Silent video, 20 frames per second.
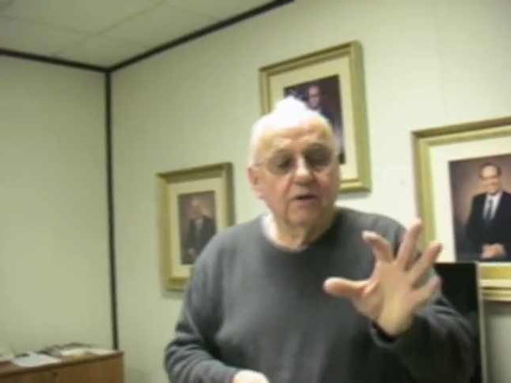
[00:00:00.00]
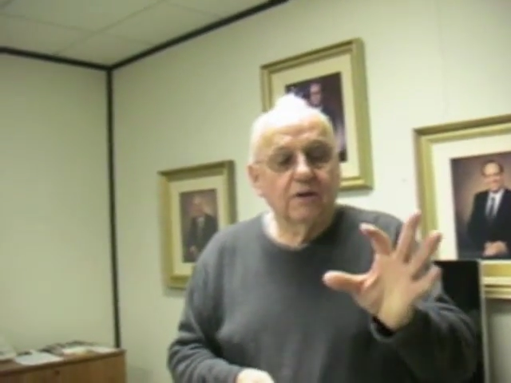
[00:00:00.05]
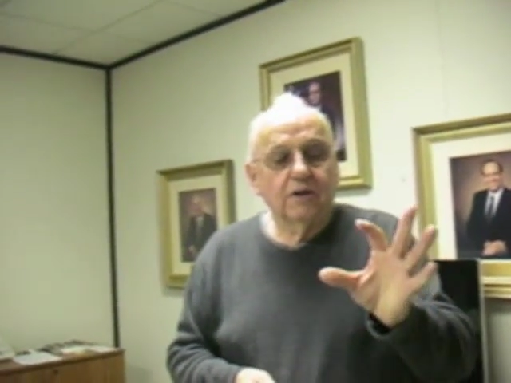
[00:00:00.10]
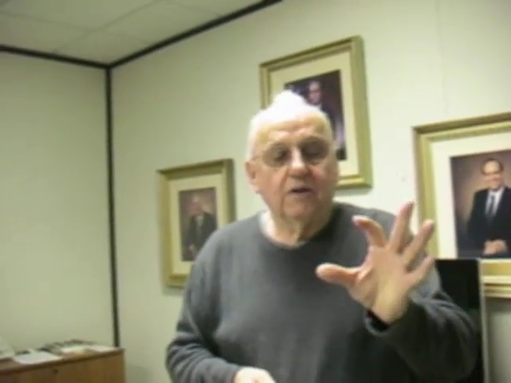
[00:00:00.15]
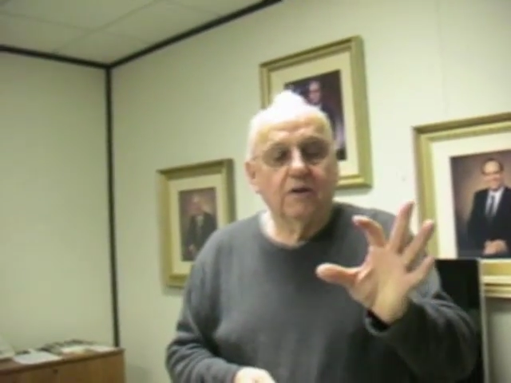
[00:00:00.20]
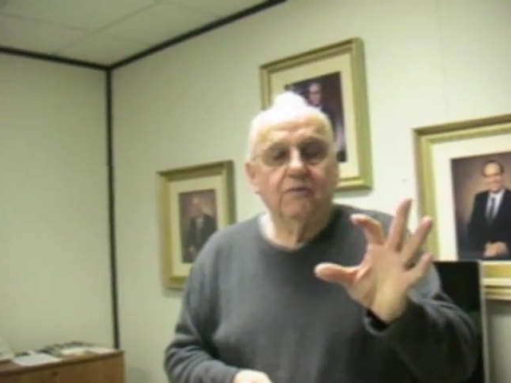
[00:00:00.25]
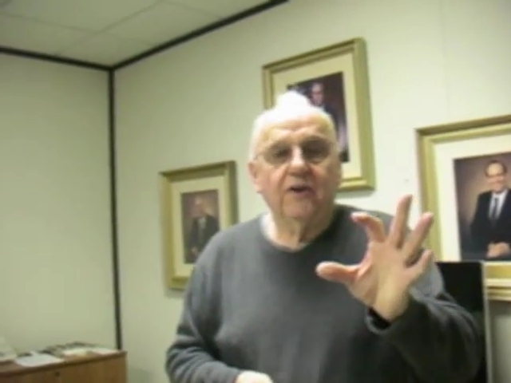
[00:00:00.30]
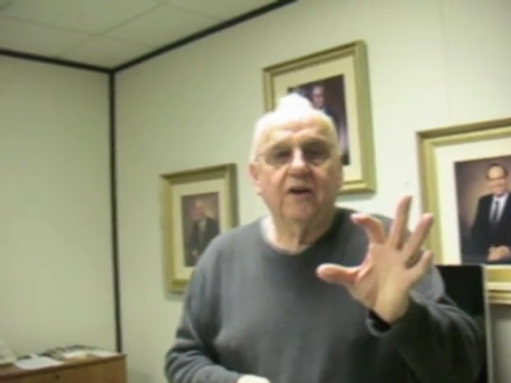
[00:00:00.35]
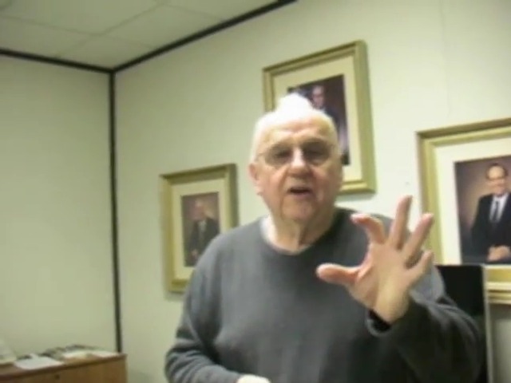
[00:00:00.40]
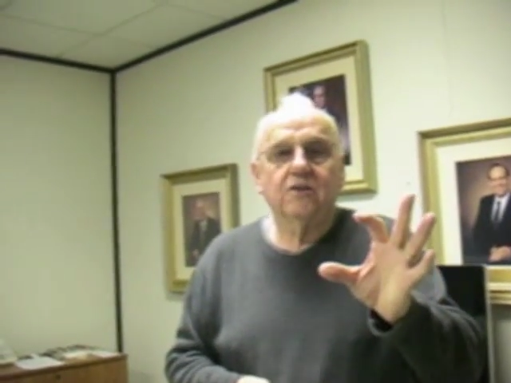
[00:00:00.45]

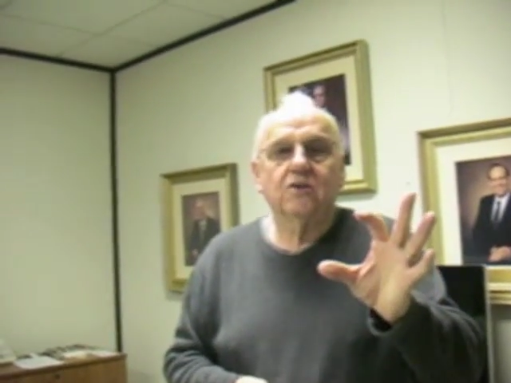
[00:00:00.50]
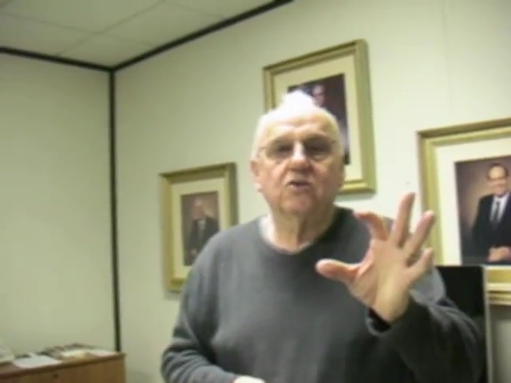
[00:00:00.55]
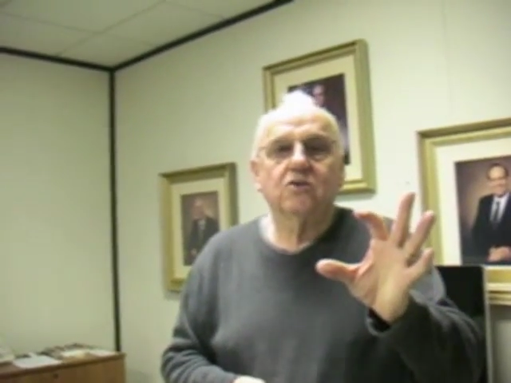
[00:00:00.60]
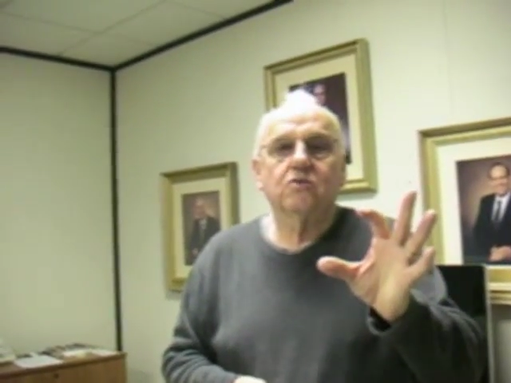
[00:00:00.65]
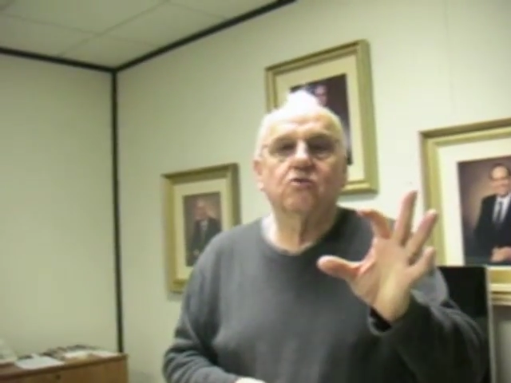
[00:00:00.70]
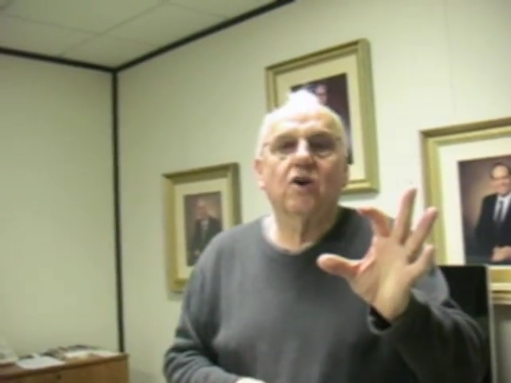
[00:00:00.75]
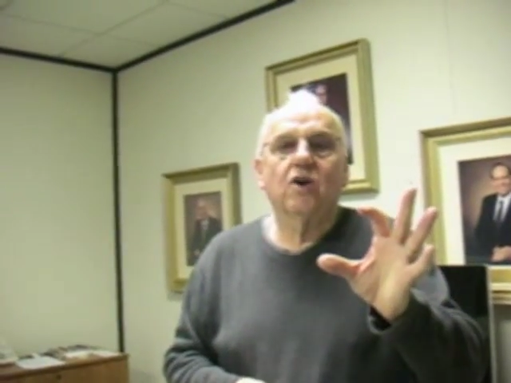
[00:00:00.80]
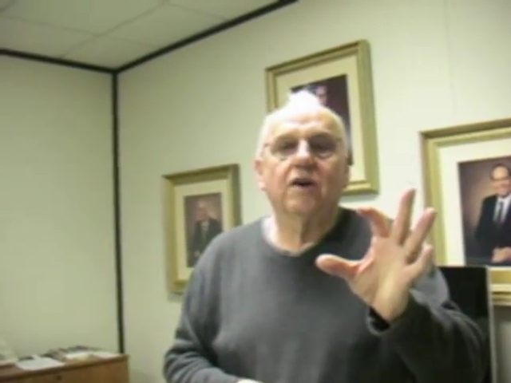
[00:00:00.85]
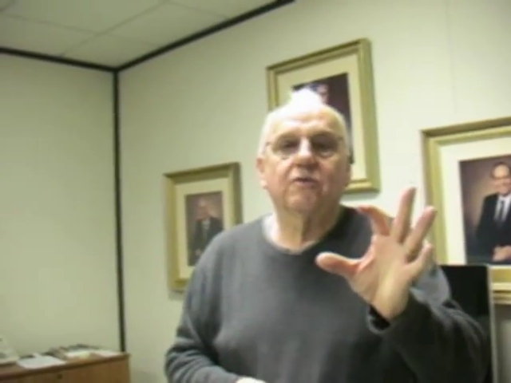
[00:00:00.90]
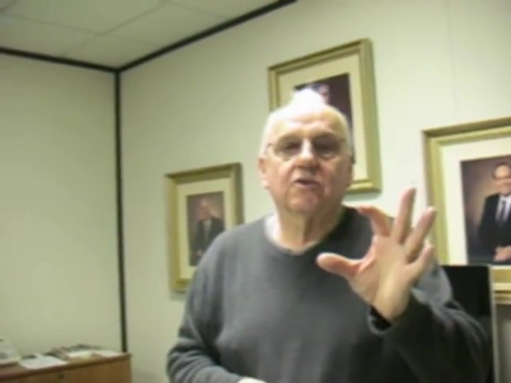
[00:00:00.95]
They found his
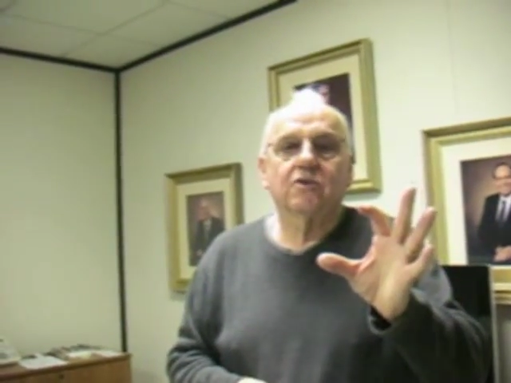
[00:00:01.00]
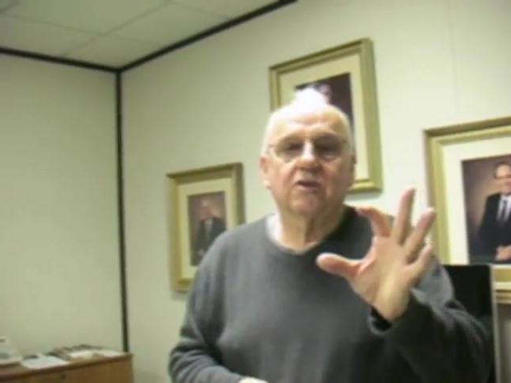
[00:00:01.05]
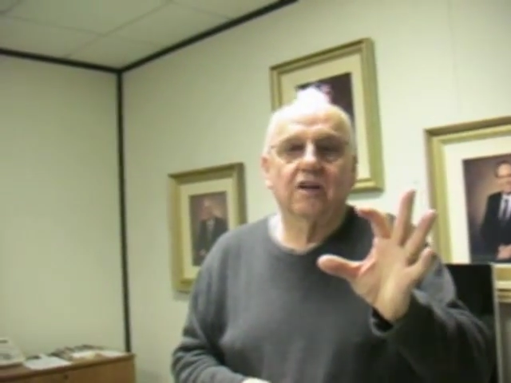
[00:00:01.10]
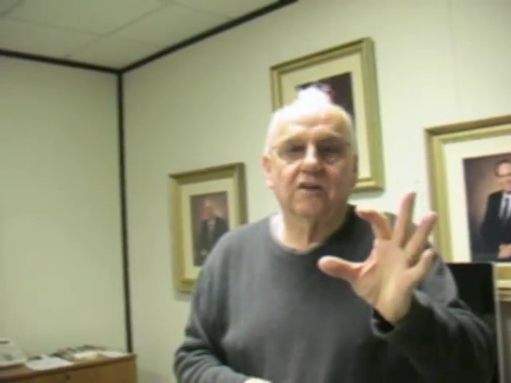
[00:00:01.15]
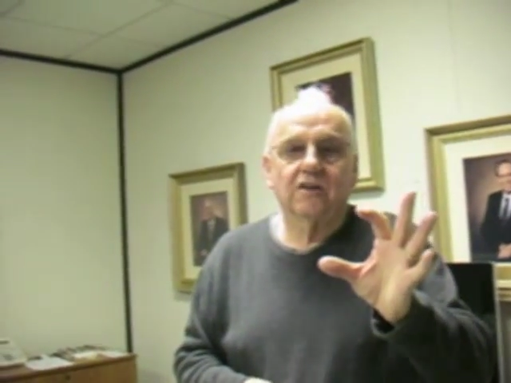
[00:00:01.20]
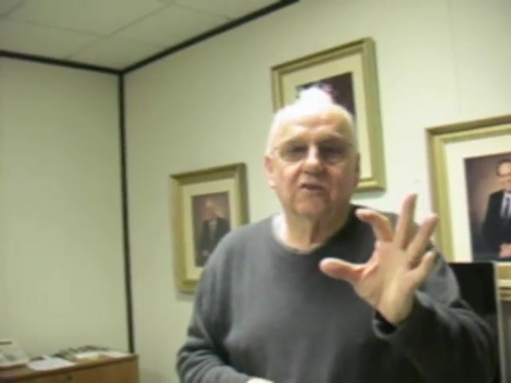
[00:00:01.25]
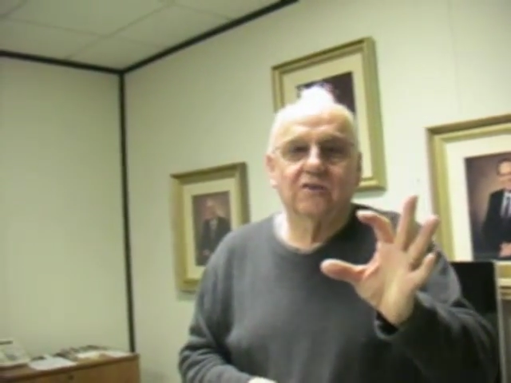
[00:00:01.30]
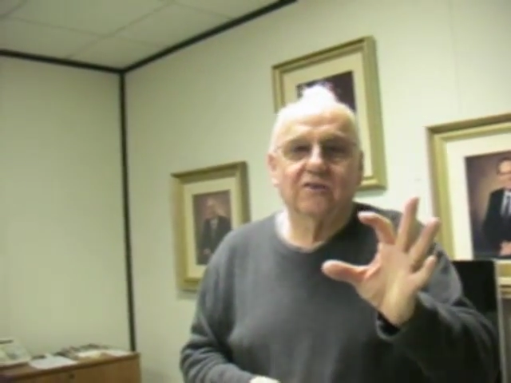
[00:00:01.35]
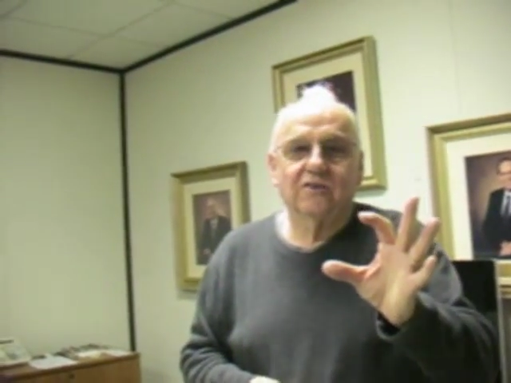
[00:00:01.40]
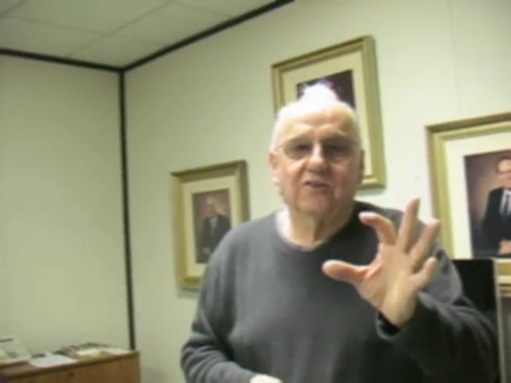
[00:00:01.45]
driver's
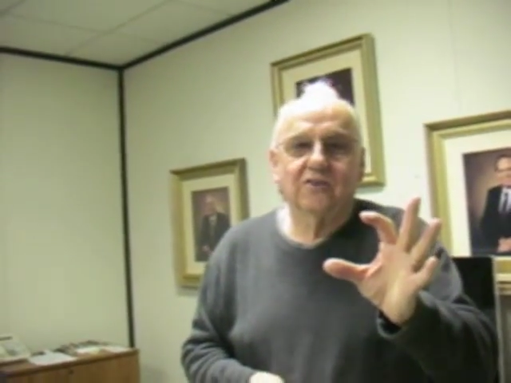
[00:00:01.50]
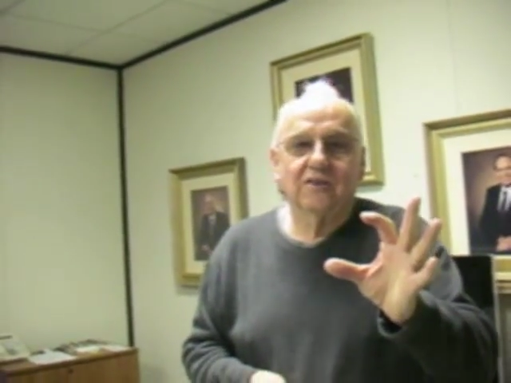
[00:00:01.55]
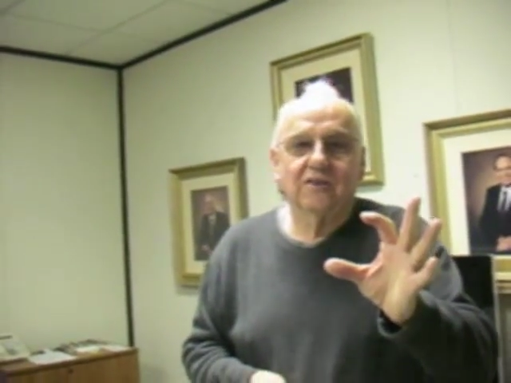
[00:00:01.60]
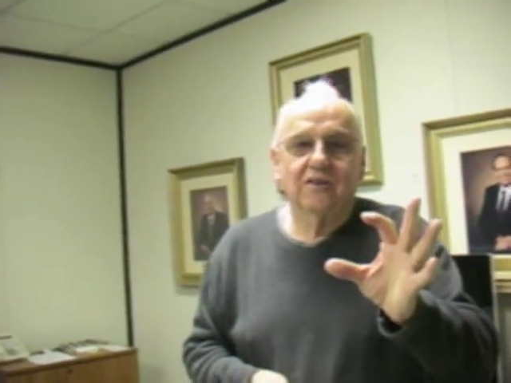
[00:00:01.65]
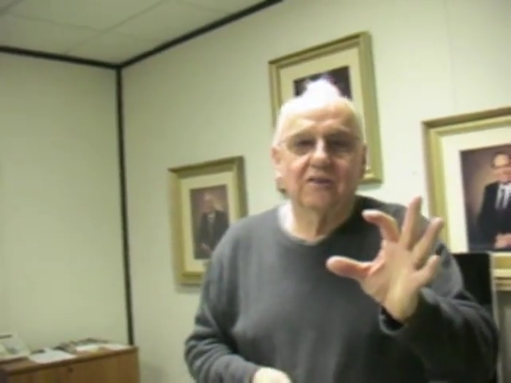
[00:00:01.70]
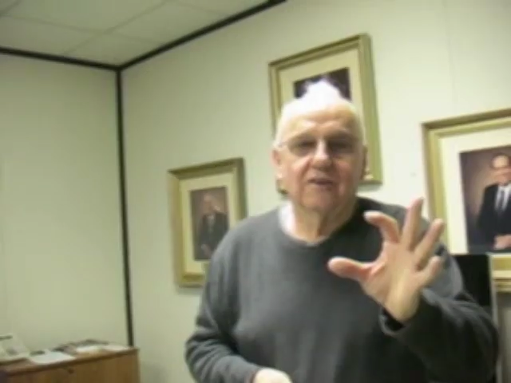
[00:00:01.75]
license.